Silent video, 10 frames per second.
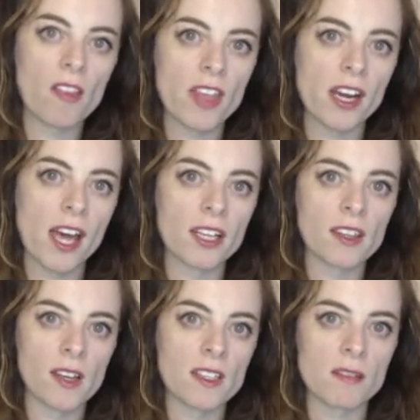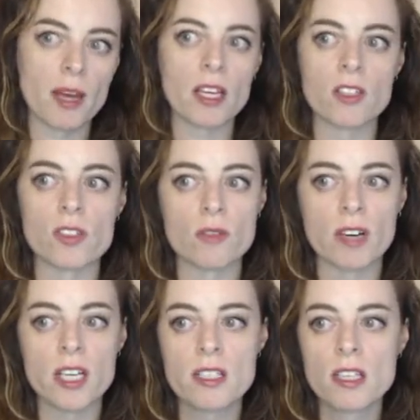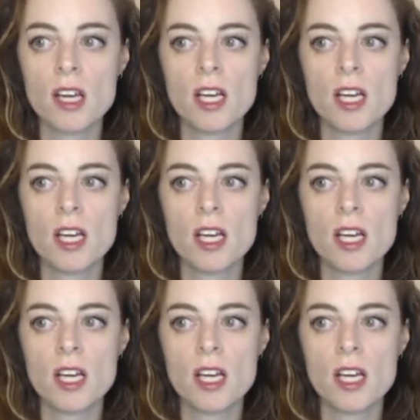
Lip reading: and then edit things and make it just right.